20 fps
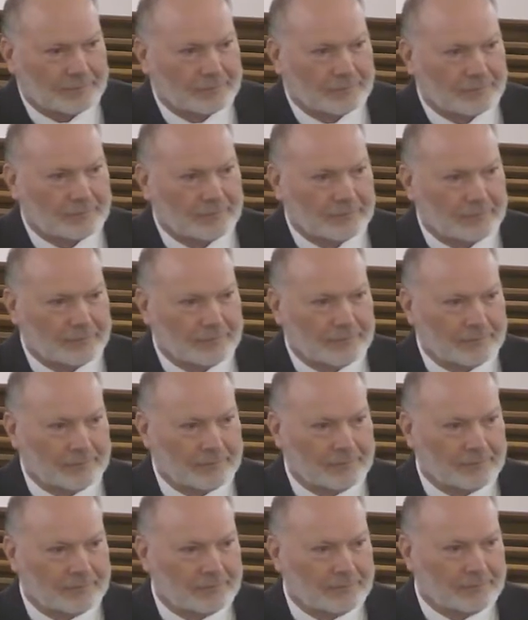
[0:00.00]

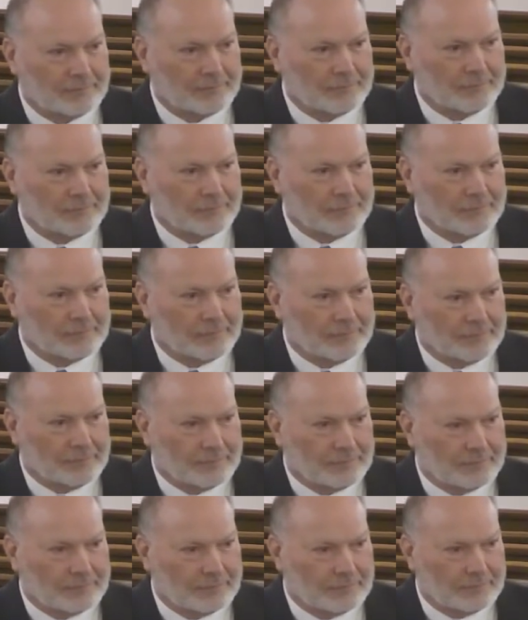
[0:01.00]

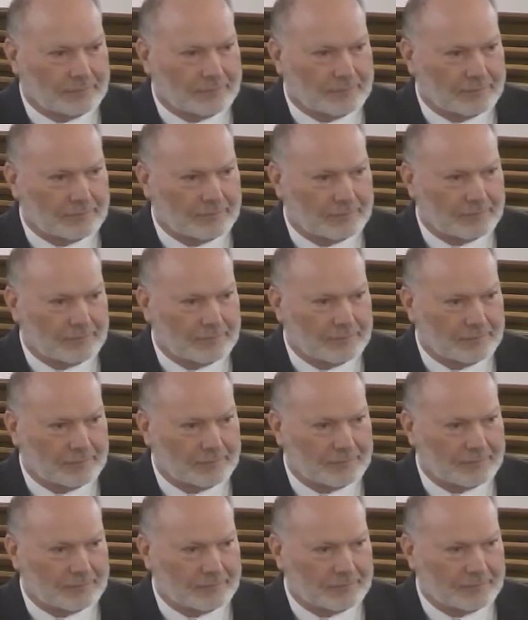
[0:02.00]

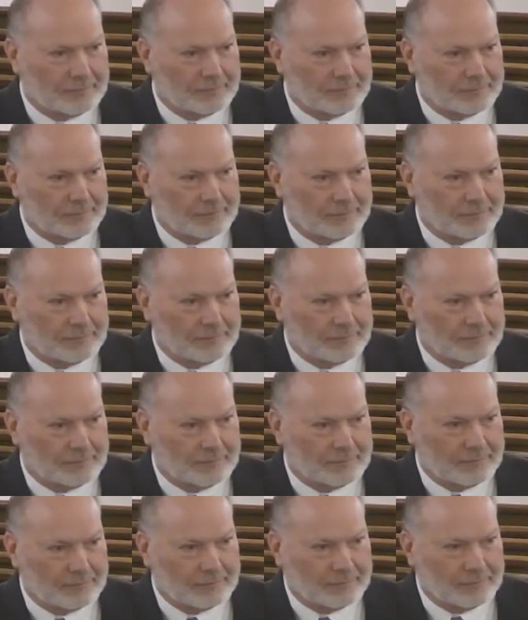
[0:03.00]

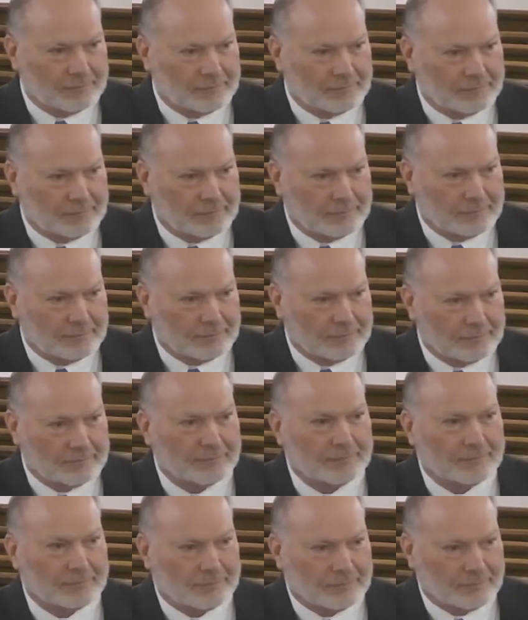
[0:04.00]

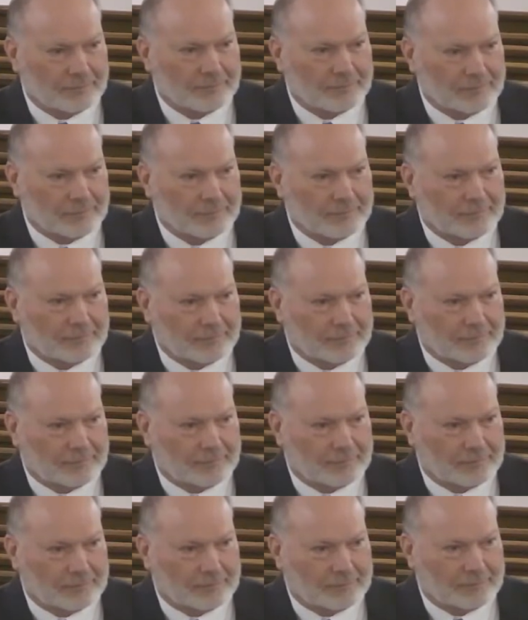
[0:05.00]

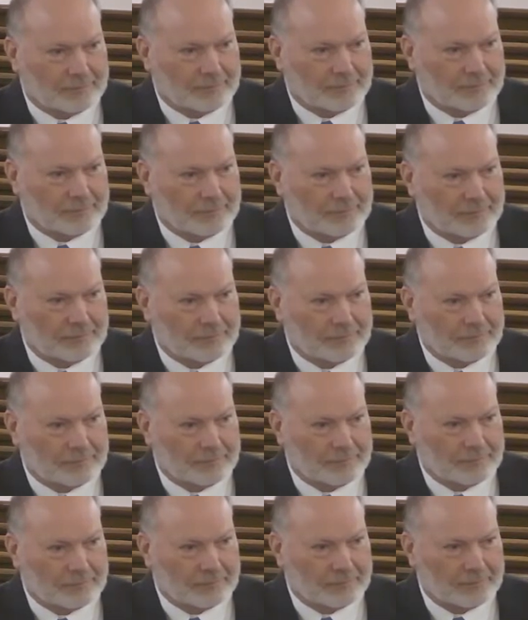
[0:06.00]

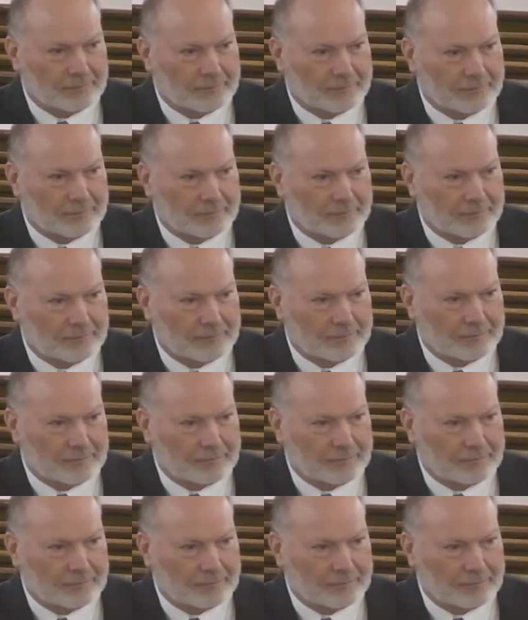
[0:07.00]
[no speech]